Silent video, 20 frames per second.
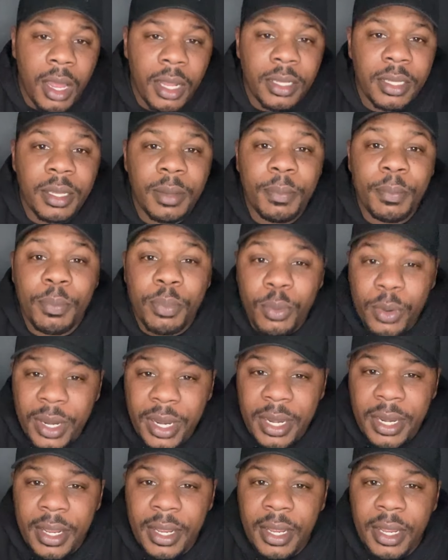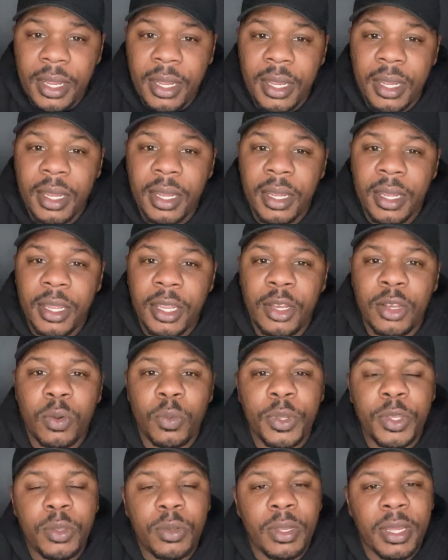the breeding,
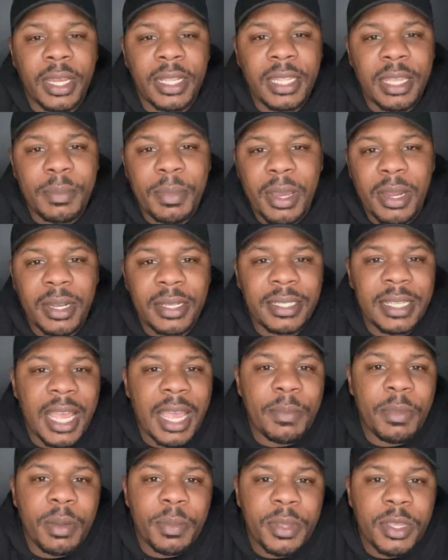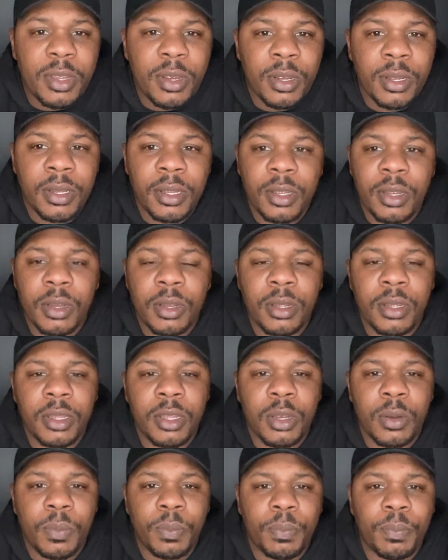when you look at the amount of time.
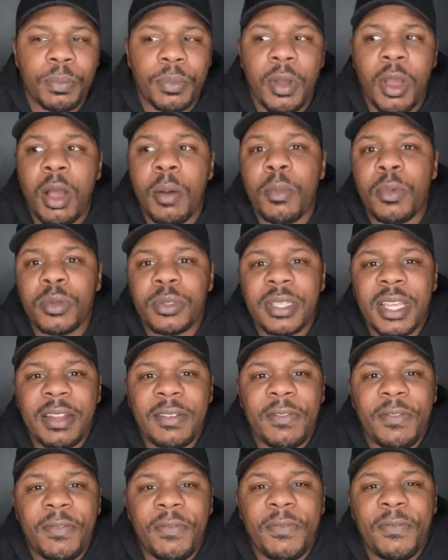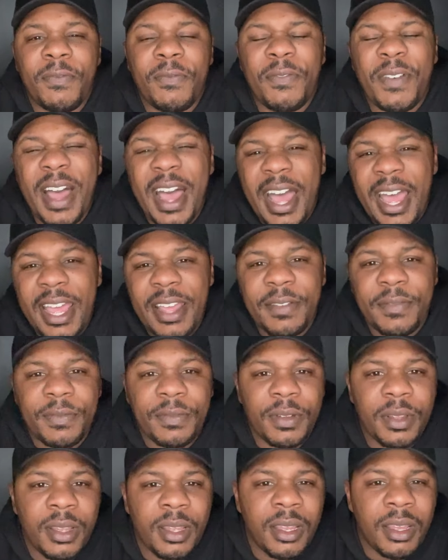You're almost at five
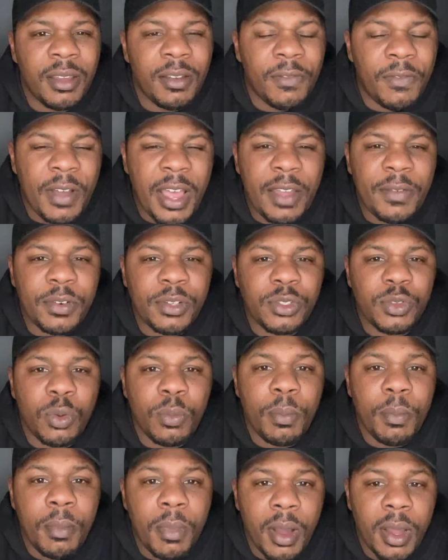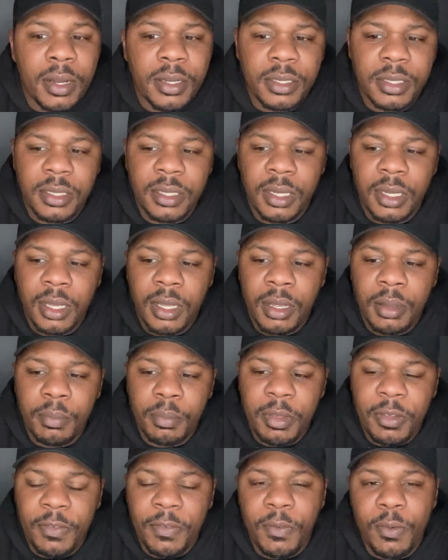or so months
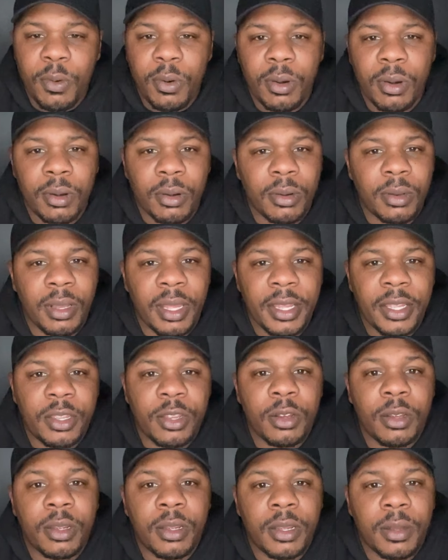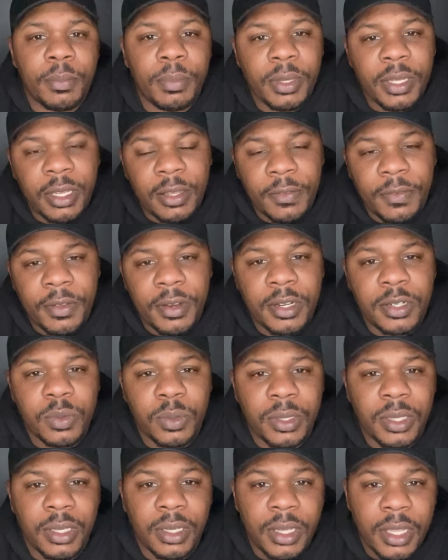before like you're completely finished with
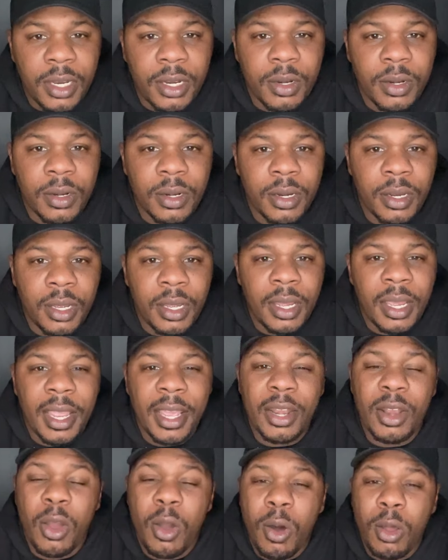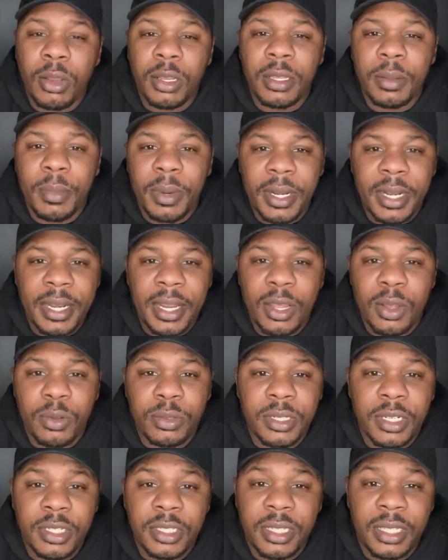the litter and all of the money that goes
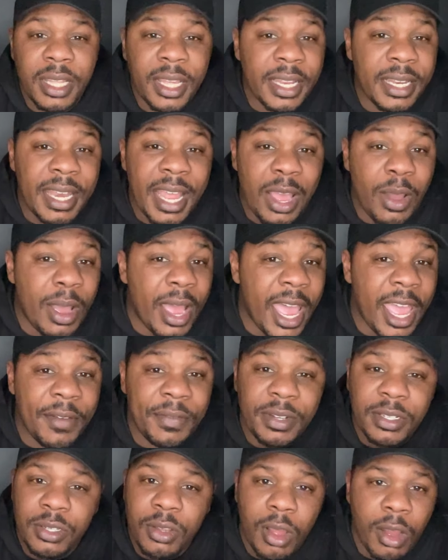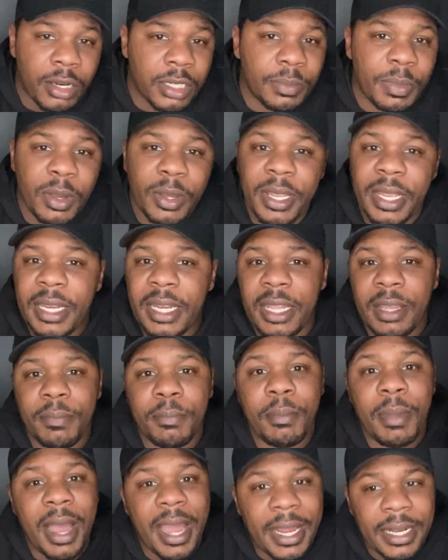into that. And now I haven't talked about any of
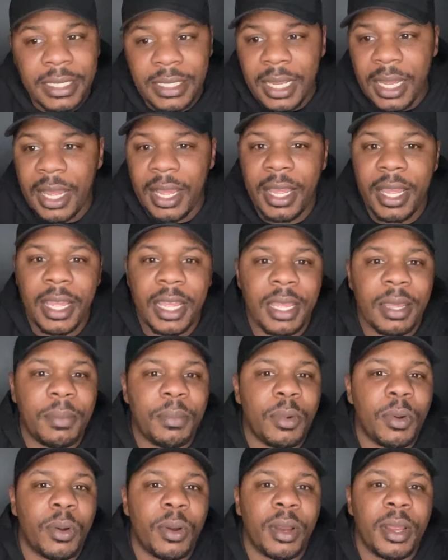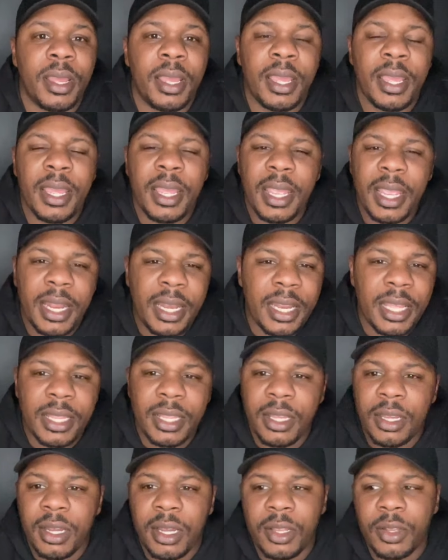my time or any of
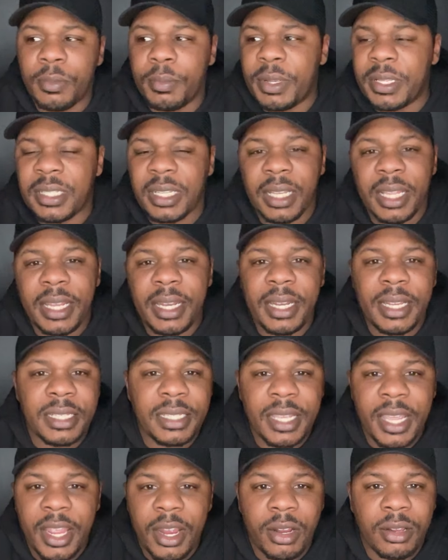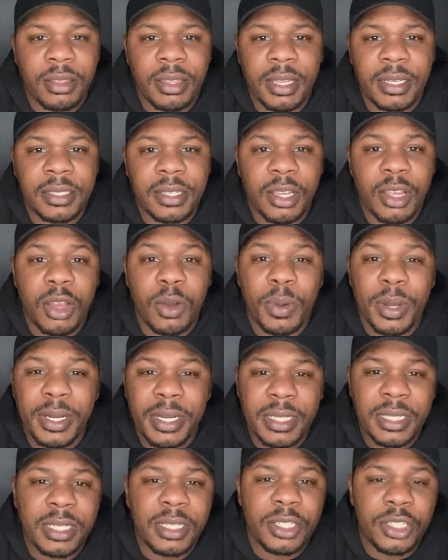the other miscellaneous care things that go in.
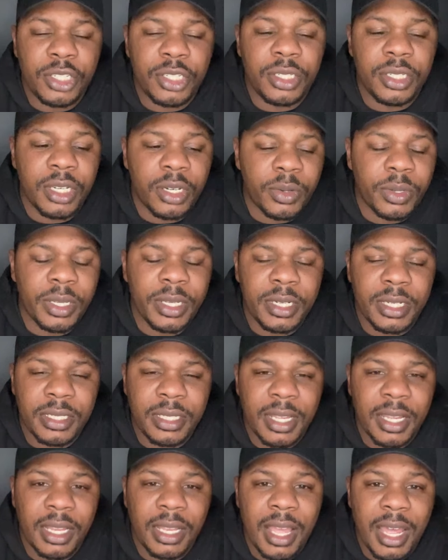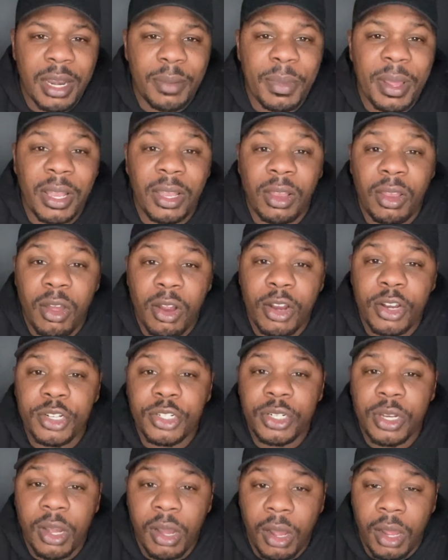This is generally just like a lot of my
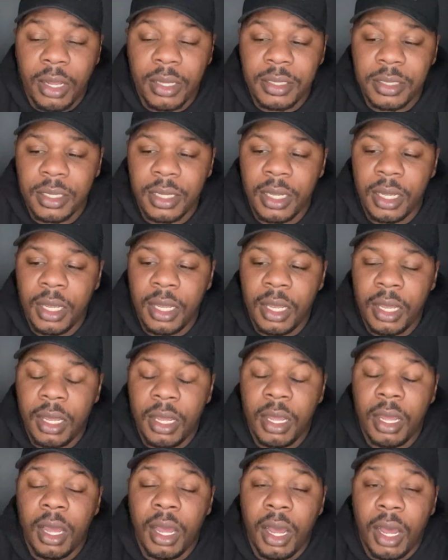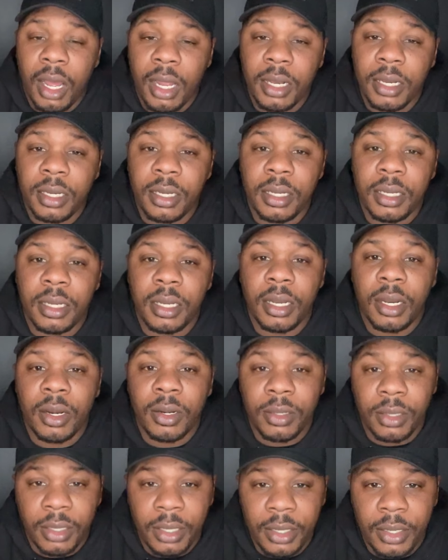large costs on her
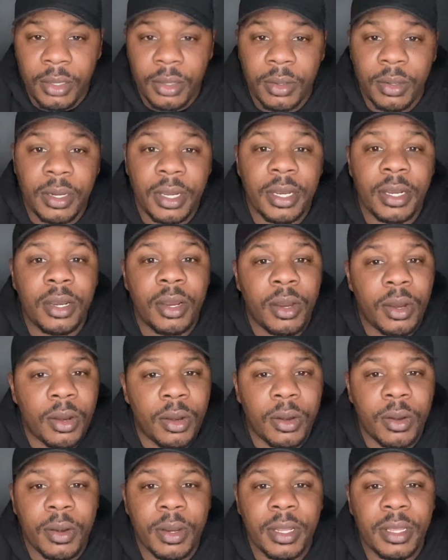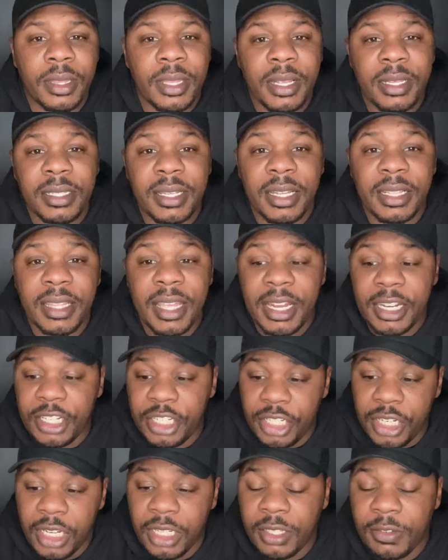litter and things like that
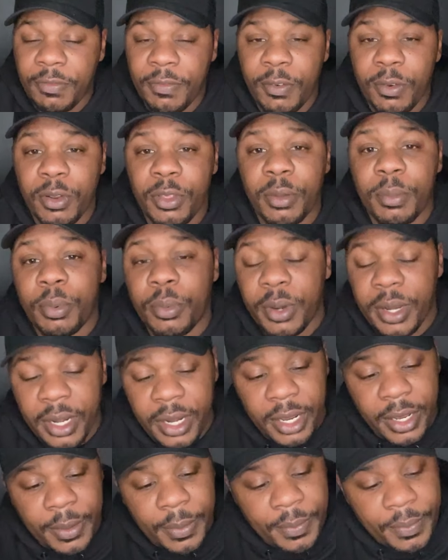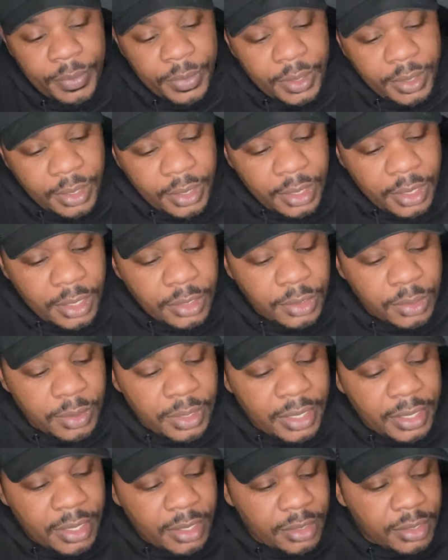just for the breeding. So
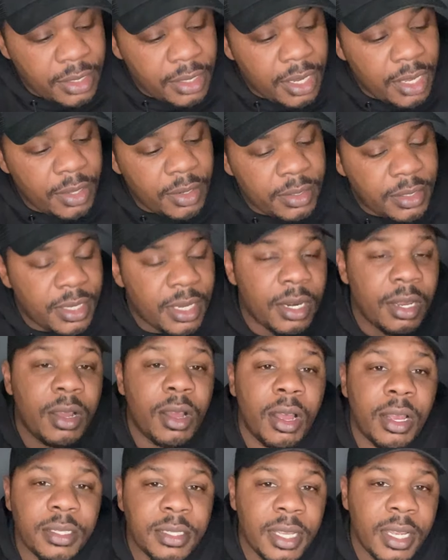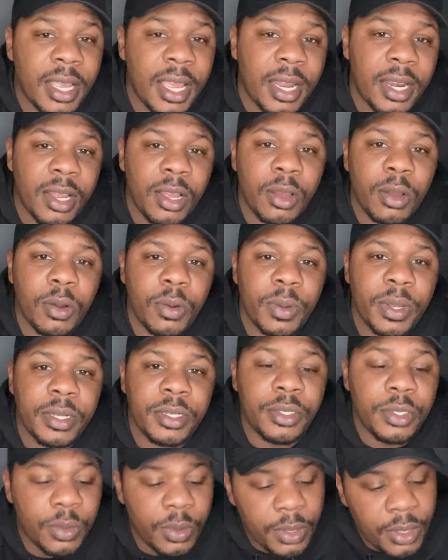then there's another set of costs that kind of go
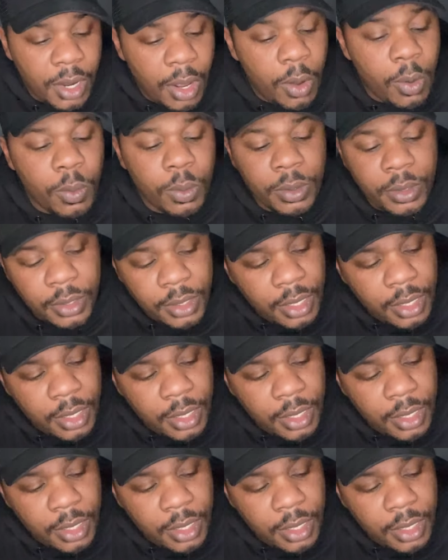into it. Oh,